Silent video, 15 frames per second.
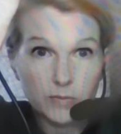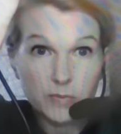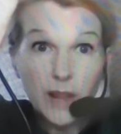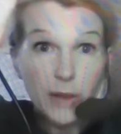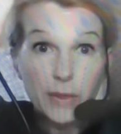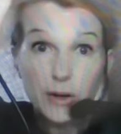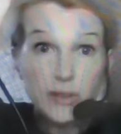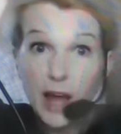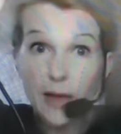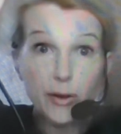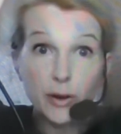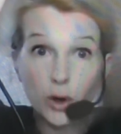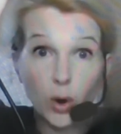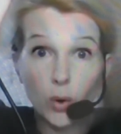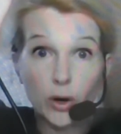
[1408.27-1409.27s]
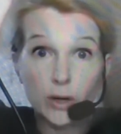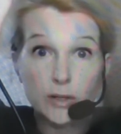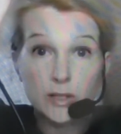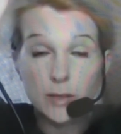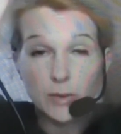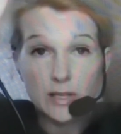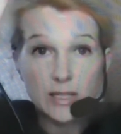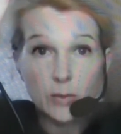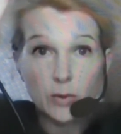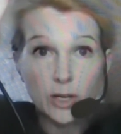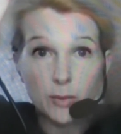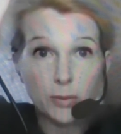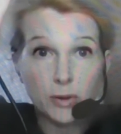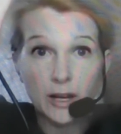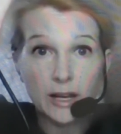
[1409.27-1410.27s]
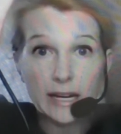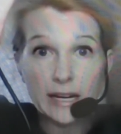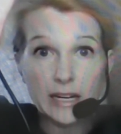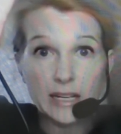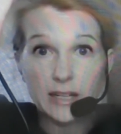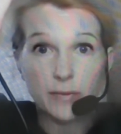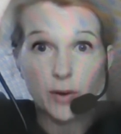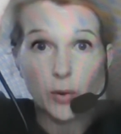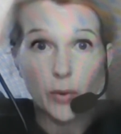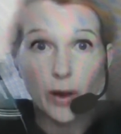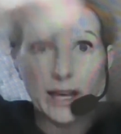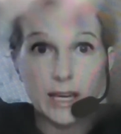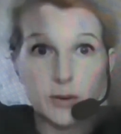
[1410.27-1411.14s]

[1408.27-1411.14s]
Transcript: Now, there's other cords. I mean, someone could plug it in a different way.